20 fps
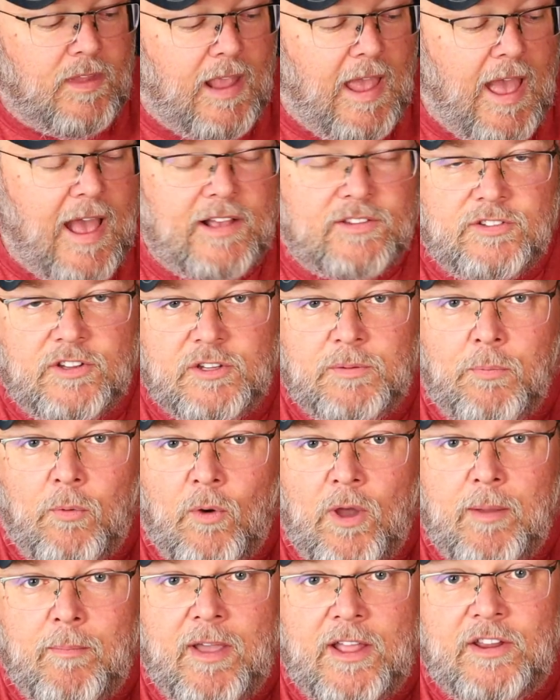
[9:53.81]
access
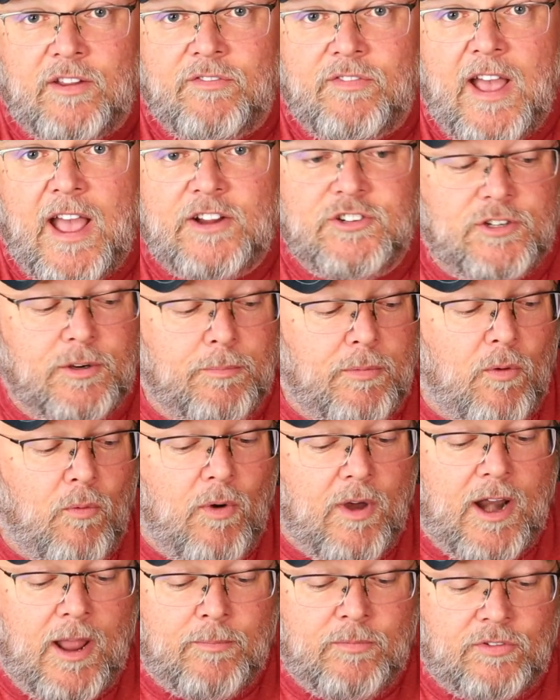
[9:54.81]
point manufacturer, but
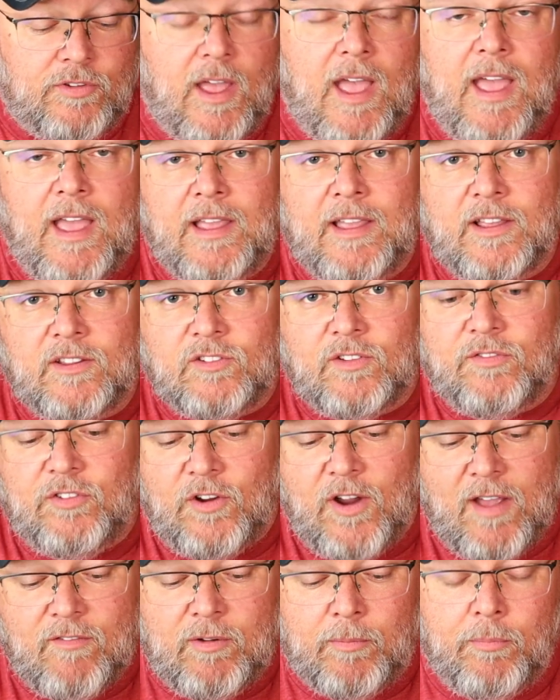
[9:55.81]
what I'm saying is if you're
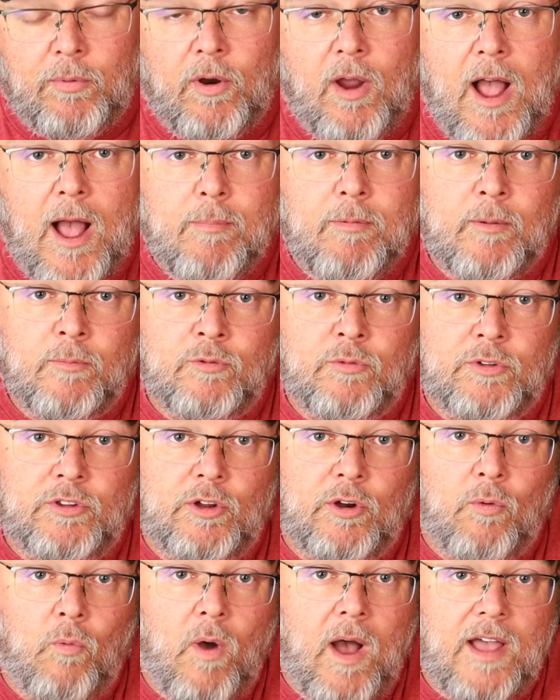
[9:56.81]
having problems with
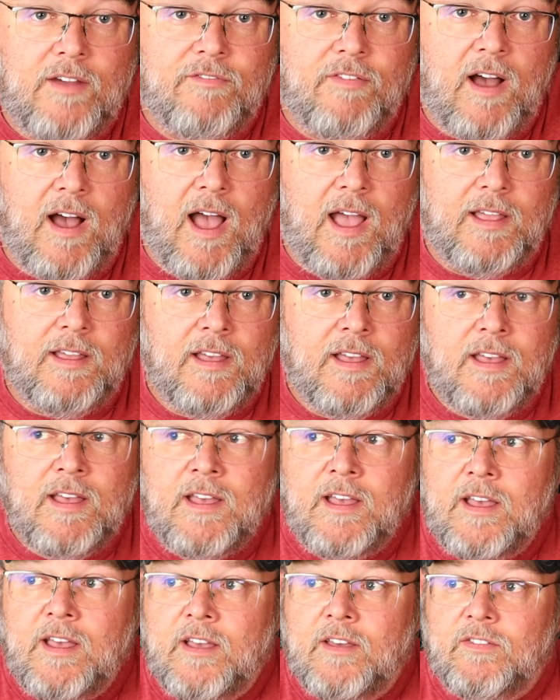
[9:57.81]
your Wi-Fi,
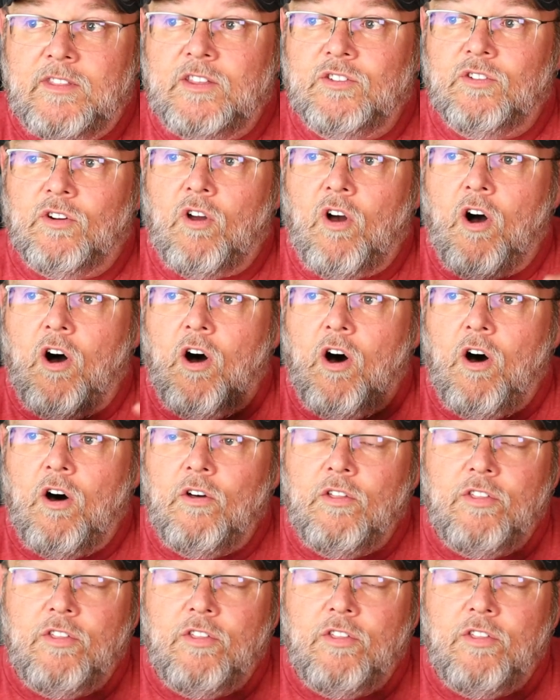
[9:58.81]
These are all